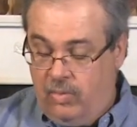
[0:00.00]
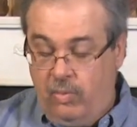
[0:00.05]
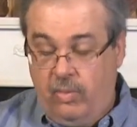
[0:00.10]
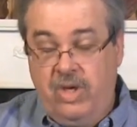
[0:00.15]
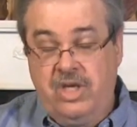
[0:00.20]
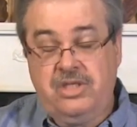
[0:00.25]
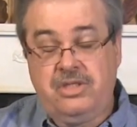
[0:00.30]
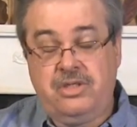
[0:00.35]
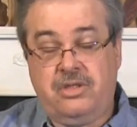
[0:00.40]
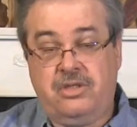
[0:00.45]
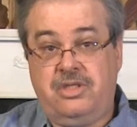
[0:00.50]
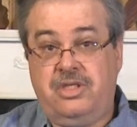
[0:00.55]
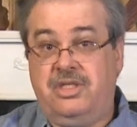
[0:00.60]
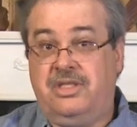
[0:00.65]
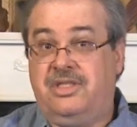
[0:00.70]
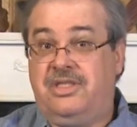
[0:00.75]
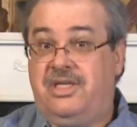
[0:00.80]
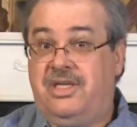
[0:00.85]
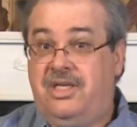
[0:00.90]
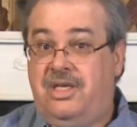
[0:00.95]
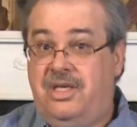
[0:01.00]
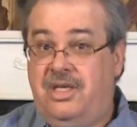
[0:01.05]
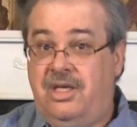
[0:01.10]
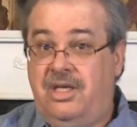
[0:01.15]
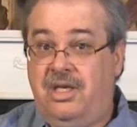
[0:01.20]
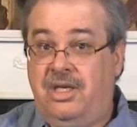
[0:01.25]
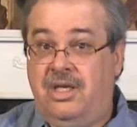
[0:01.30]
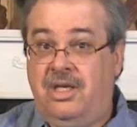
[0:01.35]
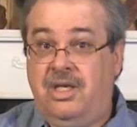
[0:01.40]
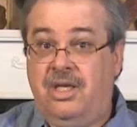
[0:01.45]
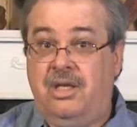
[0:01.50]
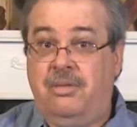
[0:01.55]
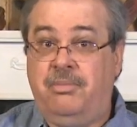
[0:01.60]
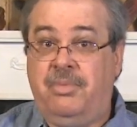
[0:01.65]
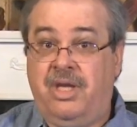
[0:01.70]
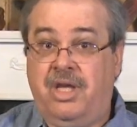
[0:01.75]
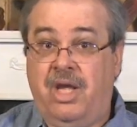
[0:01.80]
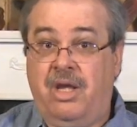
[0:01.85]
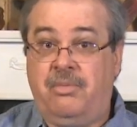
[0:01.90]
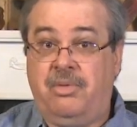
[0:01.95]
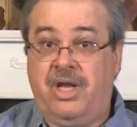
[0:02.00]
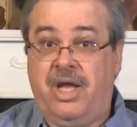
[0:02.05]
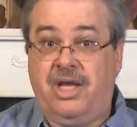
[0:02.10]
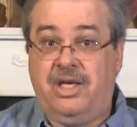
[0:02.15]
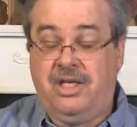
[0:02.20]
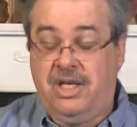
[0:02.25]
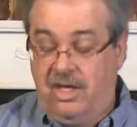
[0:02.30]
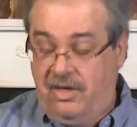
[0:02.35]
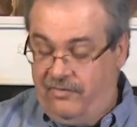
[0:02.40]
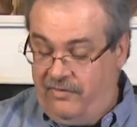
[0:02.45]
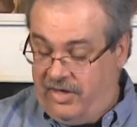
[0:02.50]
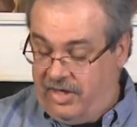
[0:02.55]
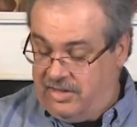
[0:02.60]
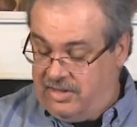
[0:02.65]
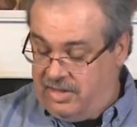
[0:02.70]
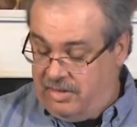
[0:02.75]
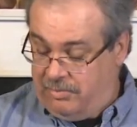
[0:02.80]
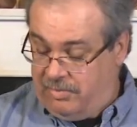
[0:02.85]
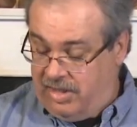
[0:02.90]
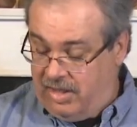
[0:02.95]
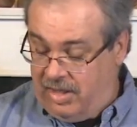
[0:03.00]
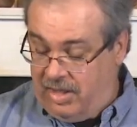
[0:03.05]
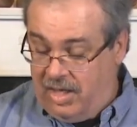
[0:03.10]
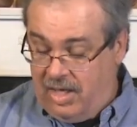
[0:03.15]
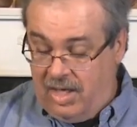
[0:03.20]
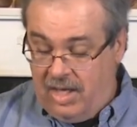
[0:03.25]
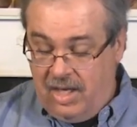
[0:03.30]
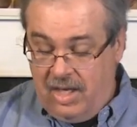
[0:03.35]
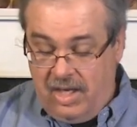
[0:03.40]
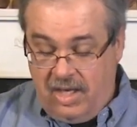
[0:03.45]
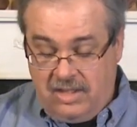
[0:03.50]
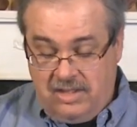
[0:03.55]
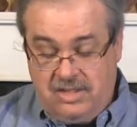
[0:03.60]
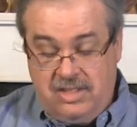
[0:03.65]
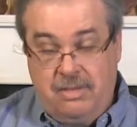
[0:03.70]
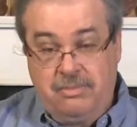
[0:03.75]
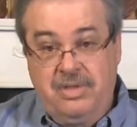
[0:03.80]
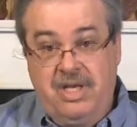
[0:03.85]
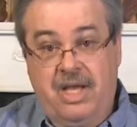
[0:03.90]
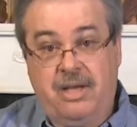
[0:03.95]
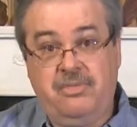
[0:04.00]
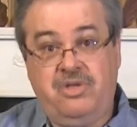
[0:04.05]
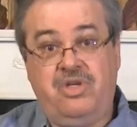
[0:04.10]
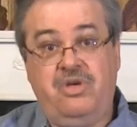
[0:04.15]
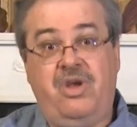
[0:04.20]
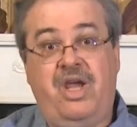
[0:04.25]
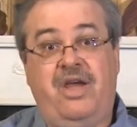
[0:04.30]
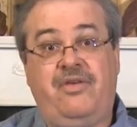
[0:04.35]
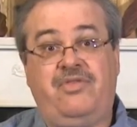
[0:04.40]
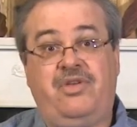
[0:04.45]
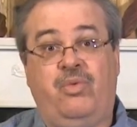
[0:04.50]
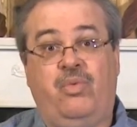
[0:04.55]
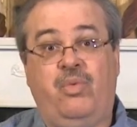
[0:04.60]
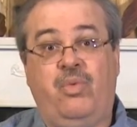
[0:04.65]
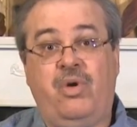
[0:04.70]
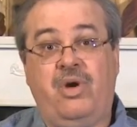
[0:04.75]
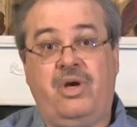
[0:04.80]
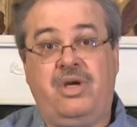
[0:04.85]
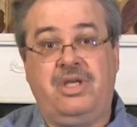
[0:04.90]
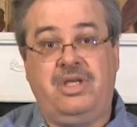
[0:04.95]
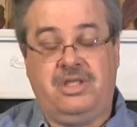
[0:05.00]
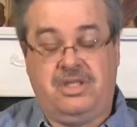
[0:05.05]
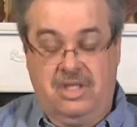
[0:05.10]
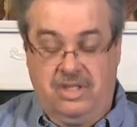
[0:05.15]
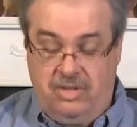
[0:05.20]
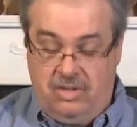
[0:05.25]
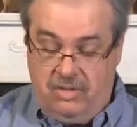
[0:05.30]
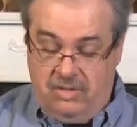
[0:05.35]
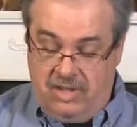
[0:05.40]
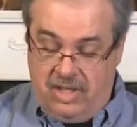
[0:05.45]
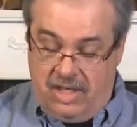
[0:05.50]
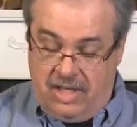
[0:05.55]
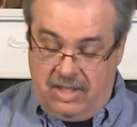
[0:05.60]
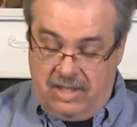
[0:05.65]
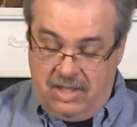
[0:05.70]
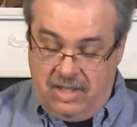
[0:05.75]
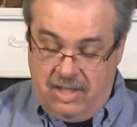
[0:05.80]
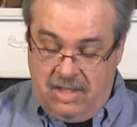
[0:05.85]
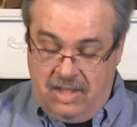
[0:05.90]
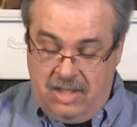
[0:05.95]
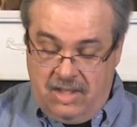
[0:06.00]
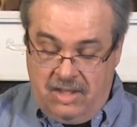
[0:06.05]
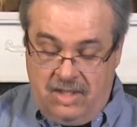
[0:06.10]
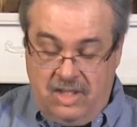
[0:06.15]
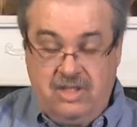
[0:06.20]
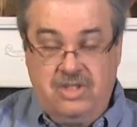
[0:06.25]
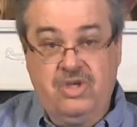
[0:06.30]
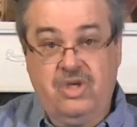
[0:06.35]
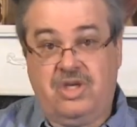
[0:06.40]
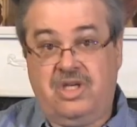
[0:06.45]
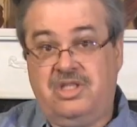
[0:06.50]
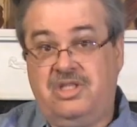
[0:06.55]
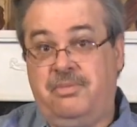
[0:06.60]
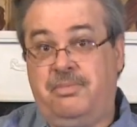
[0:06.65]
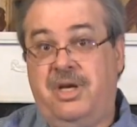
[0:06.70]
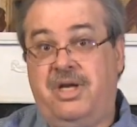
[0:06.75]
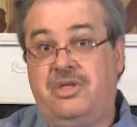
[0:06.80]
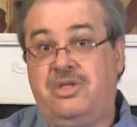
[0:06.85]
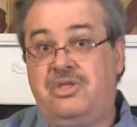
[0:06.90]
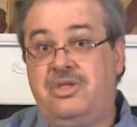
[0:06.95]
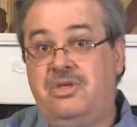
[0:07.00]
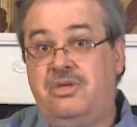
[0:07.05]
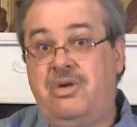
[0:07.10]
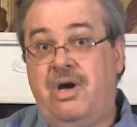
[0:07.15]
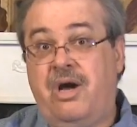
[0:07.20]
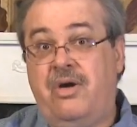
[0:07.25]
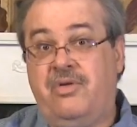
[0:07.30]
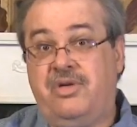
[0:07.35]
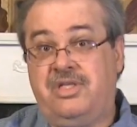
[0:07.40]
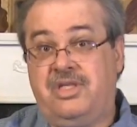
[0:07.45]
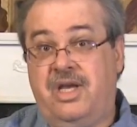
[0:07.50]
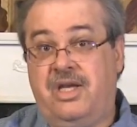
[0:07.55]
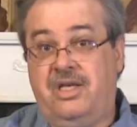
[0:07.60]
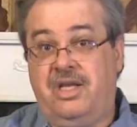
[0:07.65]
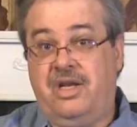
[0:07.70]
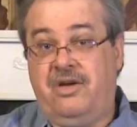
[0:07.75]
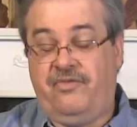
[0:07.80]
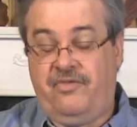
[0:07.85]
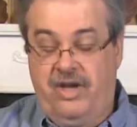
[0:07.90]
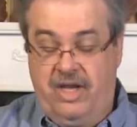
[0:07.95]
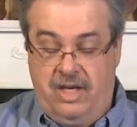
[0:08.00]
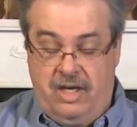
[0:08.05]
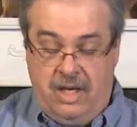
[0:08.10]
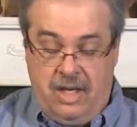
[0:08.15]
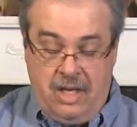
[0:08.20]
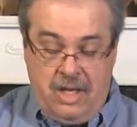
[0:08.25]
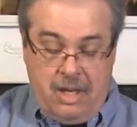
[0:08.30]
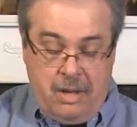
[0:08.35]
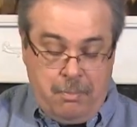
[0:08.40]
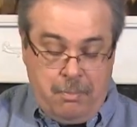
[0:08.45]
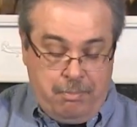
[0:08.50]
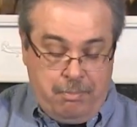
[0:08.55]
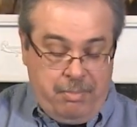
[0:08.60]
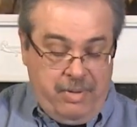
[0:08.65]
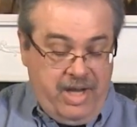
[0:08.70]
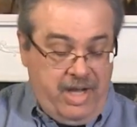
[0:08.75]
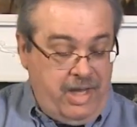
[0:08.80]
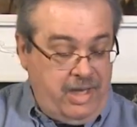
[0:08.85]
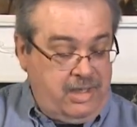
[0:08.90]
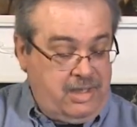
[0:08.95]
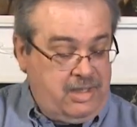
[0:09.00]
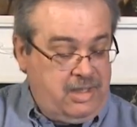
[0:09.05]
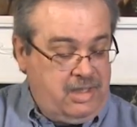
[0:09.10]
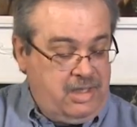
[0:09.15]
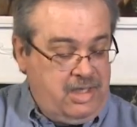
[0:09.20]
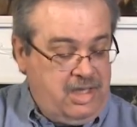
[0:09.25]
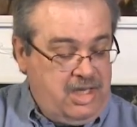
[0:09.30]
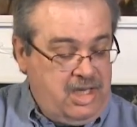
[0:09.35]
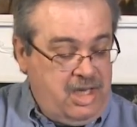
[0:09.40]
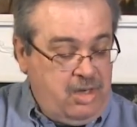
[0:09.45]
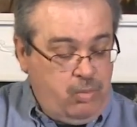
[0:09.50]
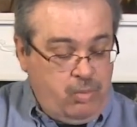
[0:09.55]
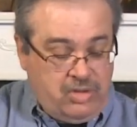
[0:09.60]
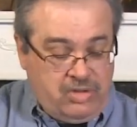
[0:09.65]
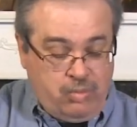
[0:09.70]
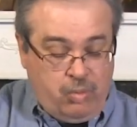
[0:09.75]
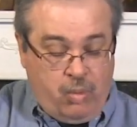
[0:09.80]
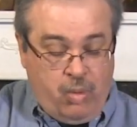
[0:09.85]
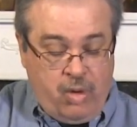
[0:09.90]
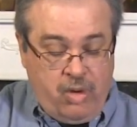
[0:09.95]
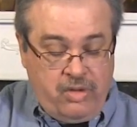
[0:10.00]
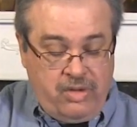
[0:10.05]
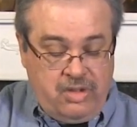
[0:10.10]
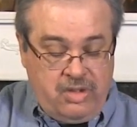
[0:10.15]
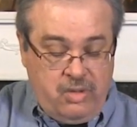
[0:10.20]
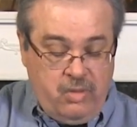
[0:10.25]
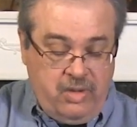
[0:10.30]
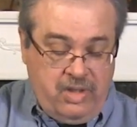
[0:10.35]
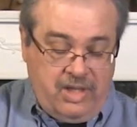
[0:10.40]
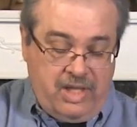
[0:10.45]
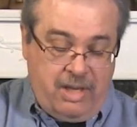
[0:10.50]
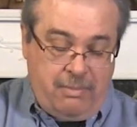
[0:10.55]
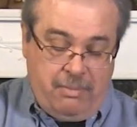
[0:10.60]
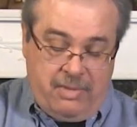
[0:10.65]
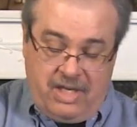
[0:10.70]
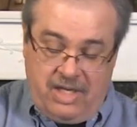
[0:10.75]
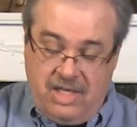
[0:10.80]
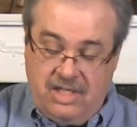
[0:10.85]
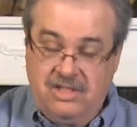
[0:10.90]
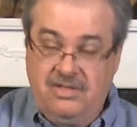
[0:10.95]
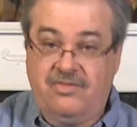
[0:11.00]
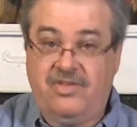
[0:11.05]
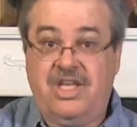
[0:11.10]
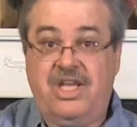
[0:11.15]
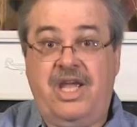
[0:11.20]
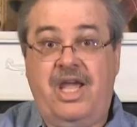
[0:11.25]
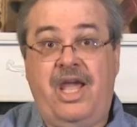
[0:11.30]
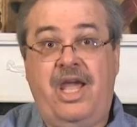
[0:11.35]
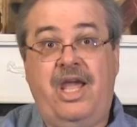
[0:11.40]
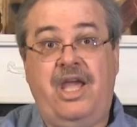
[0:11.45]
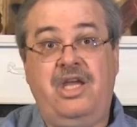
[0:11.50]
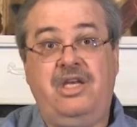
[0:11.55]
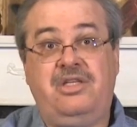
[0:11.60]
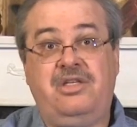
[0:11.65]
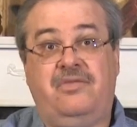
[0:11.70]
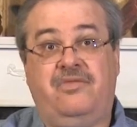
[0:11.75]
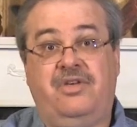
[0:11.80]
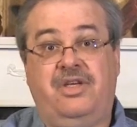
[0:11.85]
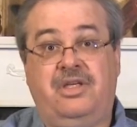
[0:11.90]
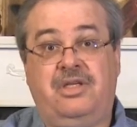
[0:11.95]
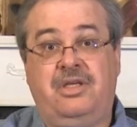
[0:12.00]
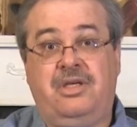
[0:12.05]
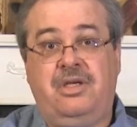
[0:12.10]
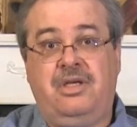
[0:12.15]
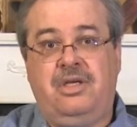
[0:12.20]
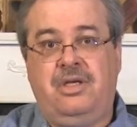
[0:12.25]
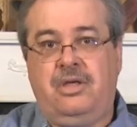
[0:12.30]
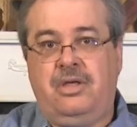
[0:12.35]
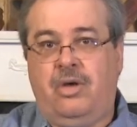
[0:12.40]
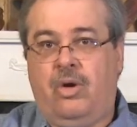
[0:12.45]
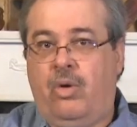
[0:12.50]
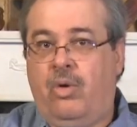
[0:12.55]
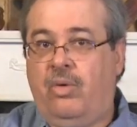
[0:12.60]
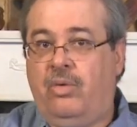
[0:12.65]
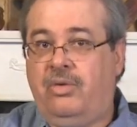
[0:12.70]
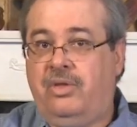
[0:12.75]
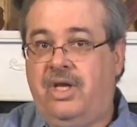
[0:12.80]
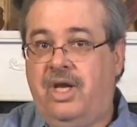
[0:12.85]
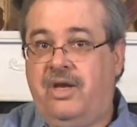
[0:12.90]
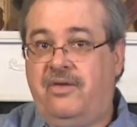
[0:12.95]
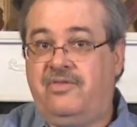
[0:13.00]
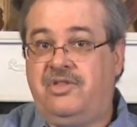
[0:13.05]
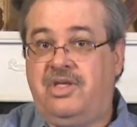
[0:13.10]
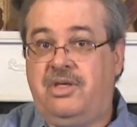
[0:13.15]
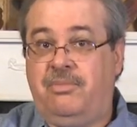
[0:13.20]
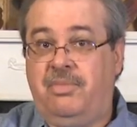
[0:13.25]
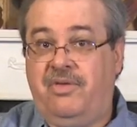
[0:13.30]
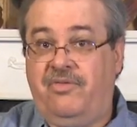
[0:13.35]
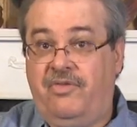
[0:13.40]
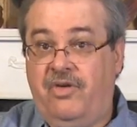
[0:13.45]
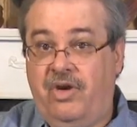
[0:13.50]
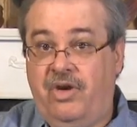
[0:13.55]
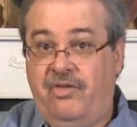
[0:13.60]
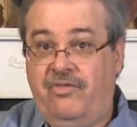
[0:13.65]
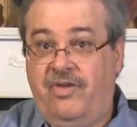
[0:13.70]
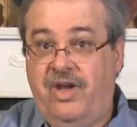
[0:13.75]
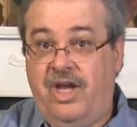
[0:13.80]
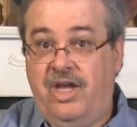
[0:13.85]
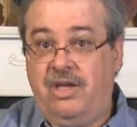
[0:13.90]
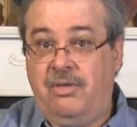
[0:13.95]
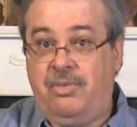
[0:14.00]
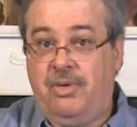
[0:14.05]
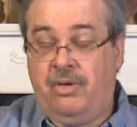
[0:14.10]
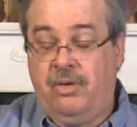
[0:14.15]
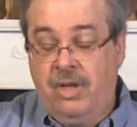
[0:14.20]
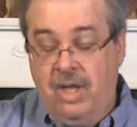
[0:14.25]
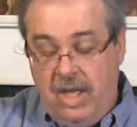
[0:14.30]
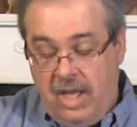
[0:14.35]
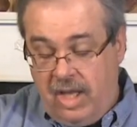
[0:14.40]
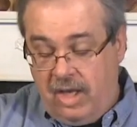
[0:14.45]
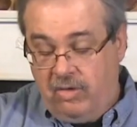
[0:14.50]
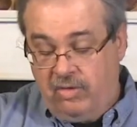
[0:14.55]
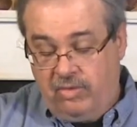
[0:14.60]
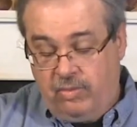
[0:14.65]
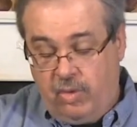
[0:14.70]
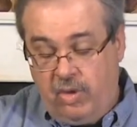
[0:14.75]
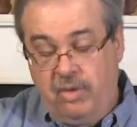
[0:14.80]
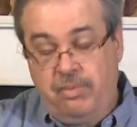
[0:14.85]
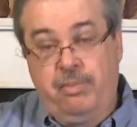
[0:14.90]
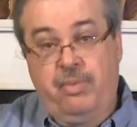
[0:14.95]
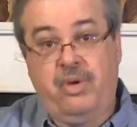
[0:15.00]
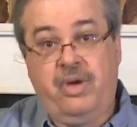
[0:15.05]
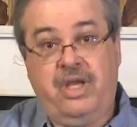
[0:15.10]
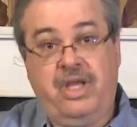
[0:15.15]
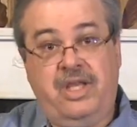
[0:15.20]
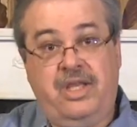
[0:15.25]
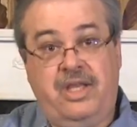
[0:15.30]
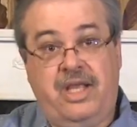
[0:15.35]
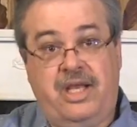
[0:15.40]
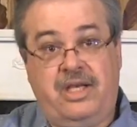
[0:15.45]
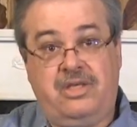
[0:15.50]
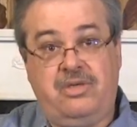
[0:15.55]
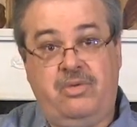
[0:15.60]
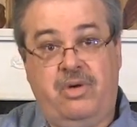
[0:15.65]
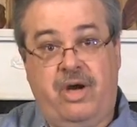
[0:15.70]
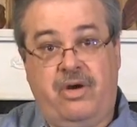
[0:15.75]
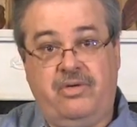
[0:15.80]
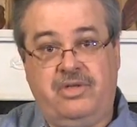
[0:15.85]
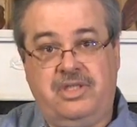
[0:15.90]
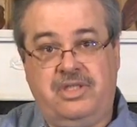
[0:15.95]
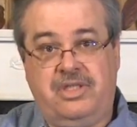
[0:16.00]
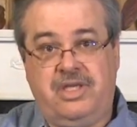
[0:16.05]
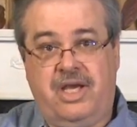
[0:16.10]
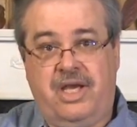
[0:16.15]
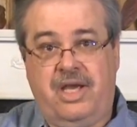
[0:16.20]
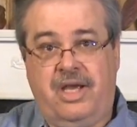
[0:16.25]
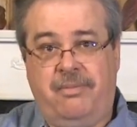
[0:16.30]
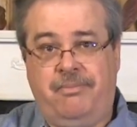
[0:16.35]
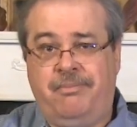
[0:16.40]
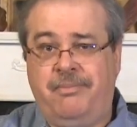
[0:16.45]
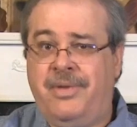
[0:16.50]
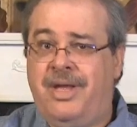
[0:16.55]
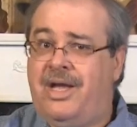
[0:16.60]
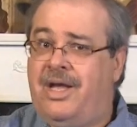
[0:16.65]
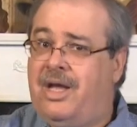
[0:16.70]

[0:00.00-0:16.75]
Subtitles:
Research is key in being able to identify something, and sometimes you have to work to do that. This took us about 2 hours to identify it, but it was worth doing that because of the age of it. Old knives can be very valuable, and it was worth putting in that 2 hours of time.